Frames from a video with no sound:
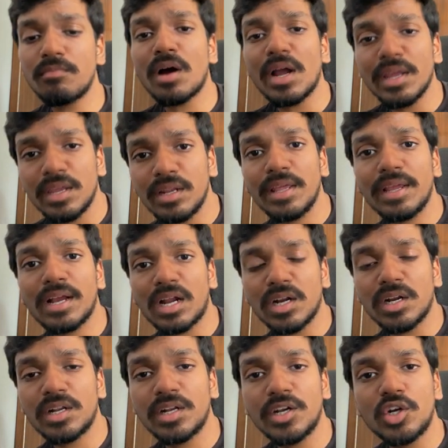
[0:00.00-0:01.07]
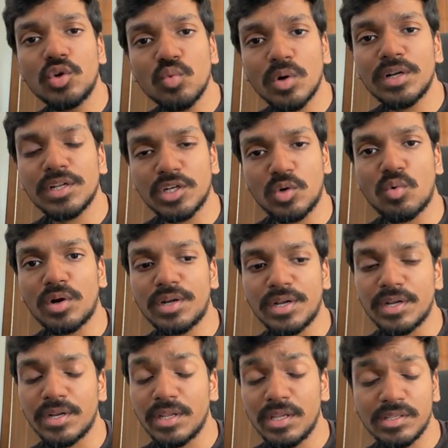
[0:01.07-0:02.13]
buying like 100 200
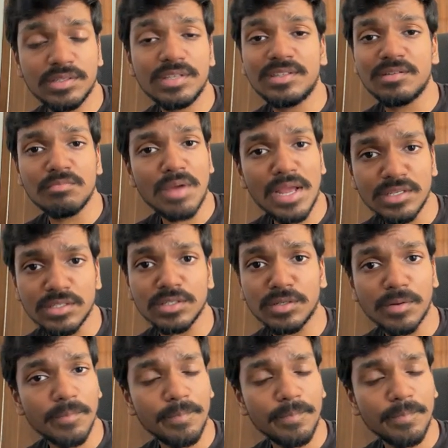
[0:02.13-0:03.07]
quantity just imagine